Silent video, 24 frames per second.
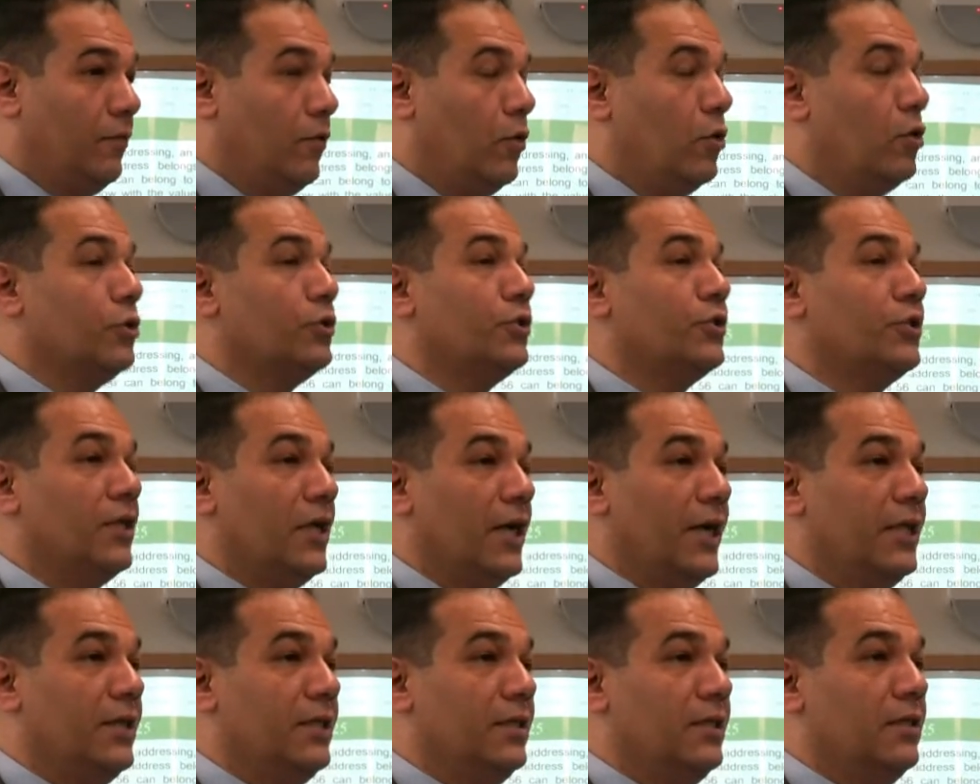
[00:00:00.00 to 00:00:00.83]
host
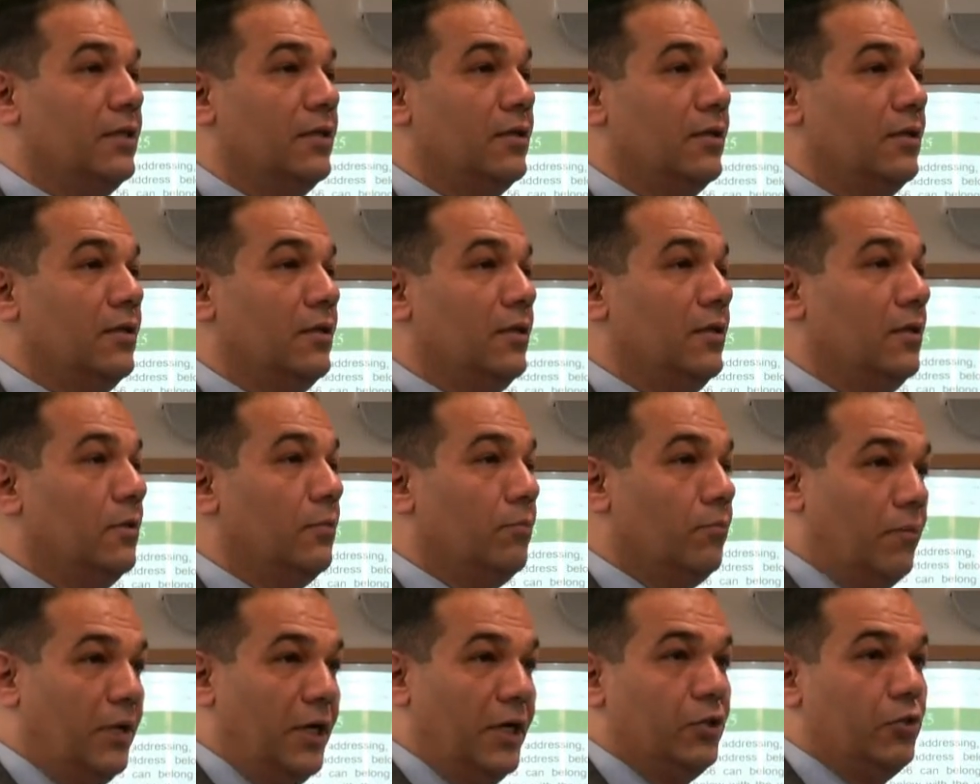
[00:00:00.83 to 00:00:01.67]
side?
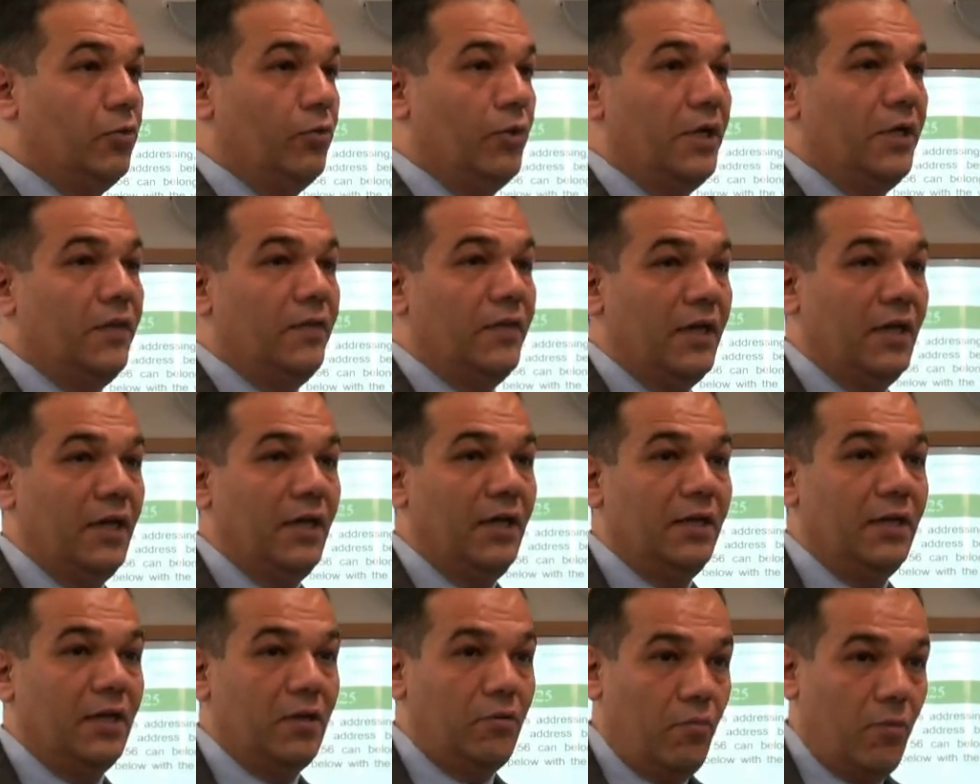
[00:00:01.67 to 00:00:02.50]
By doing the
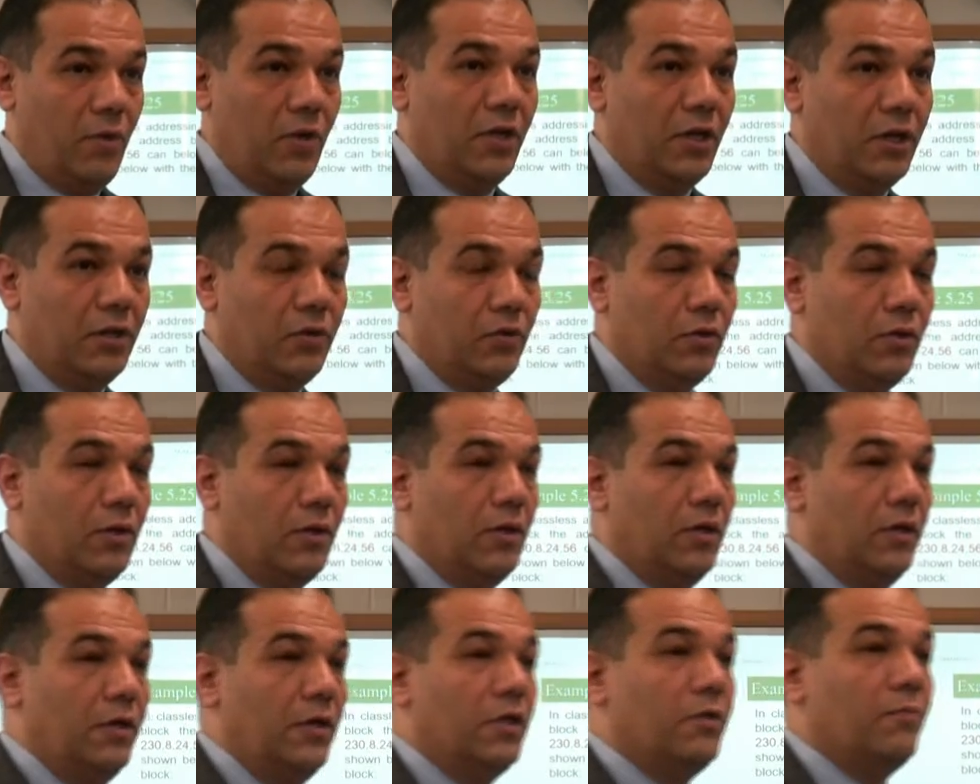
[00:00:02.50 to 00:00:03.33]

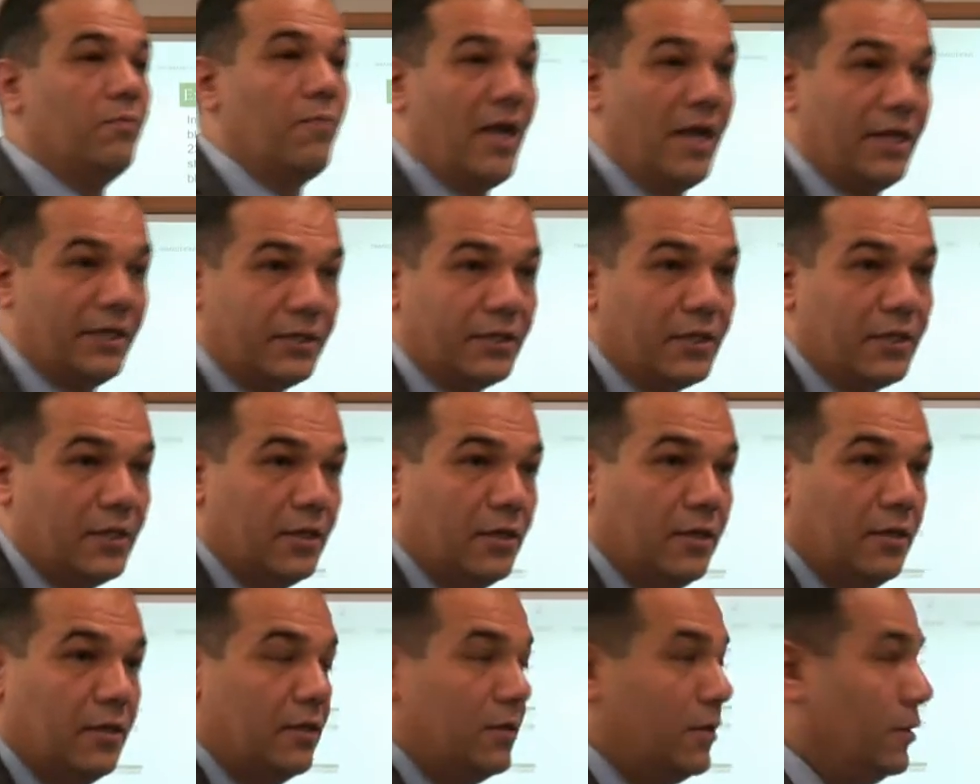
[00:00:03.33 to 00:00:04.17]
net mask,
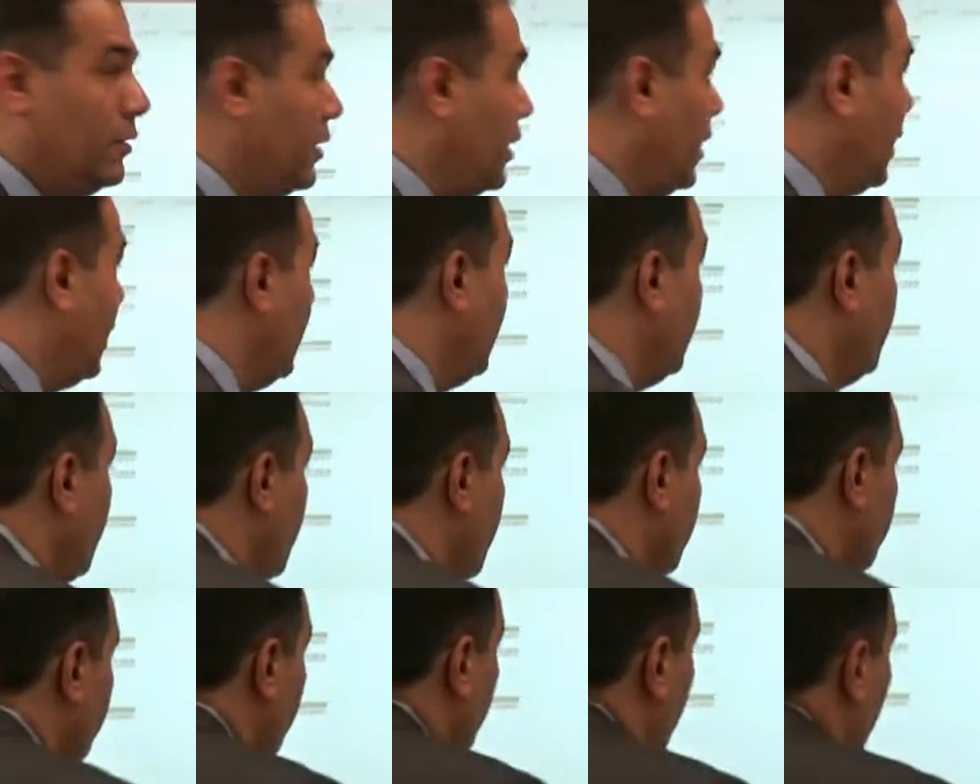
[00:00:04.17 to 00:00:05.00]
net